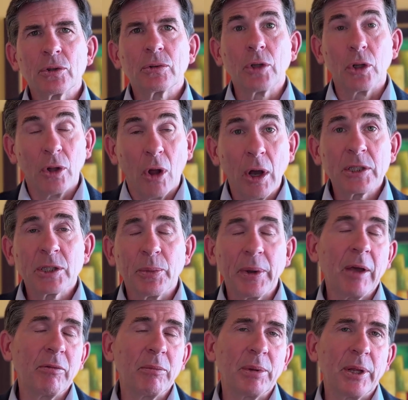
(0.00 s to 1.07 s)
laws that we
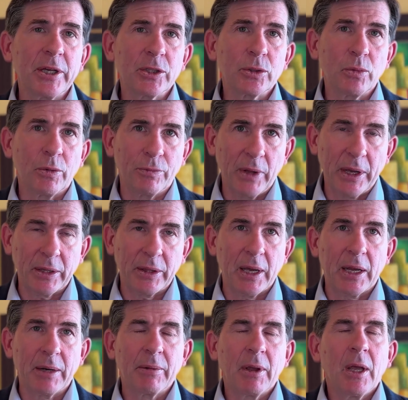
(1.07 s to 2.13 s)
have in place reflect
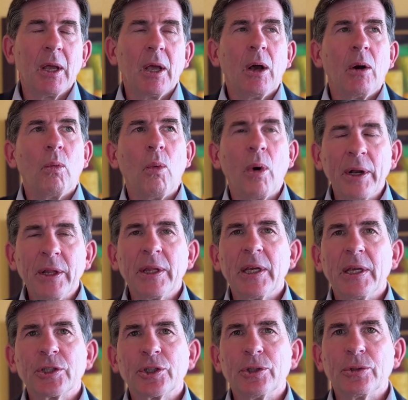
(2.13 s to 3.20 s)
that. One of
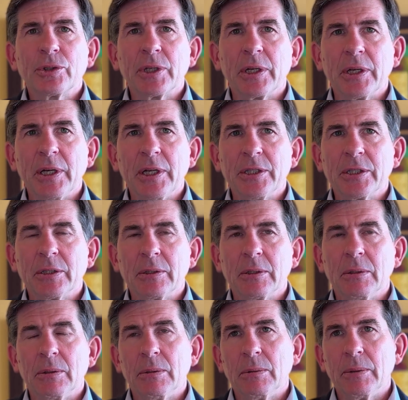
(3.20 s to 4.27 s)
the issues that needs
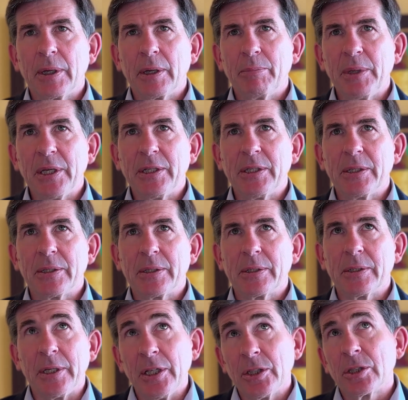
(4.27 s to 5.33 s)
to
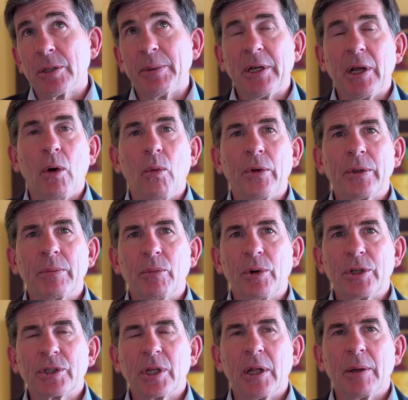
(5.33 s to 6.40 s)
be dealt with in
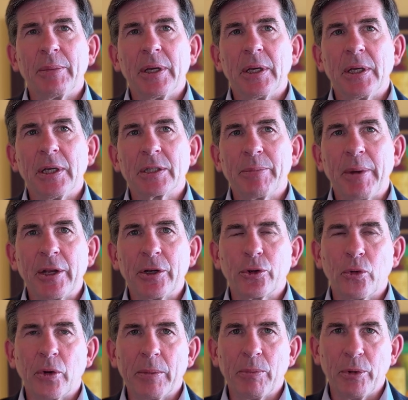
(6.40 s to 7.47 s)
British Columbia is
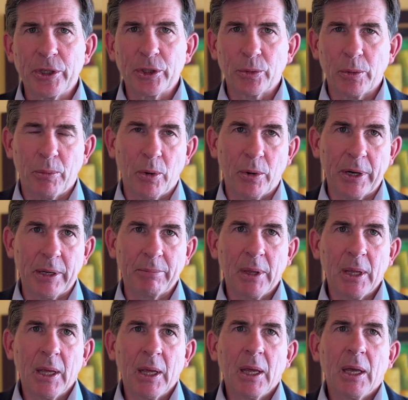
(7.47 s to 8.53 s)
mandatory breach reporting.
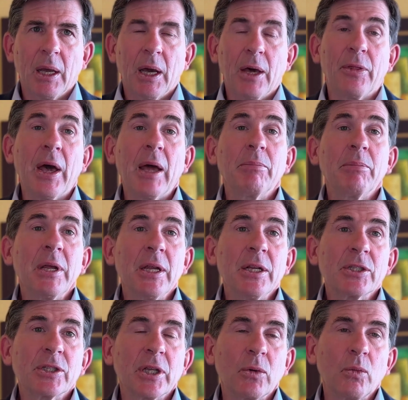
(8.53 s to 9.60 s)
That
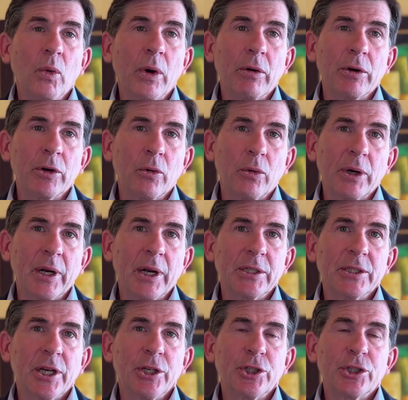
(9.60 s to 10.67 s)
means that where an
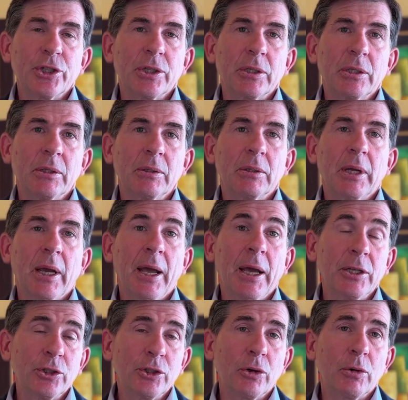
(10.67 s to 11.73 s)
organization
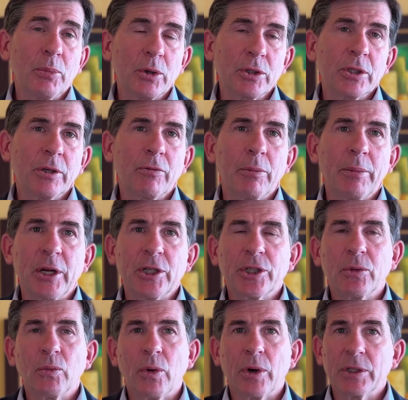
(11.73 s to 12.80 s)
has your personal
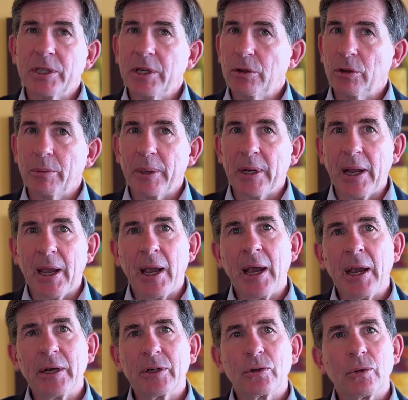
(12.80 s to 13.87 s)
information, where it's either been
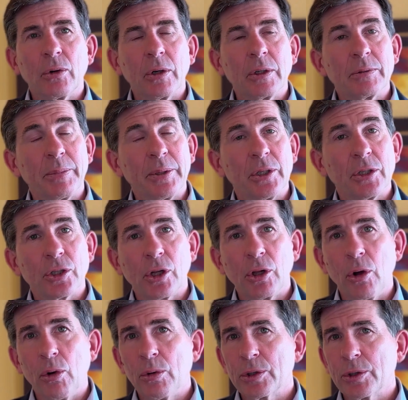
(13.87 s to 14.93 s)
hacked or it's been
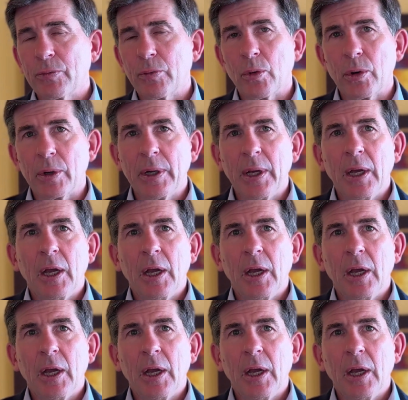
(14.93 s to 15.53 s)
disclosed for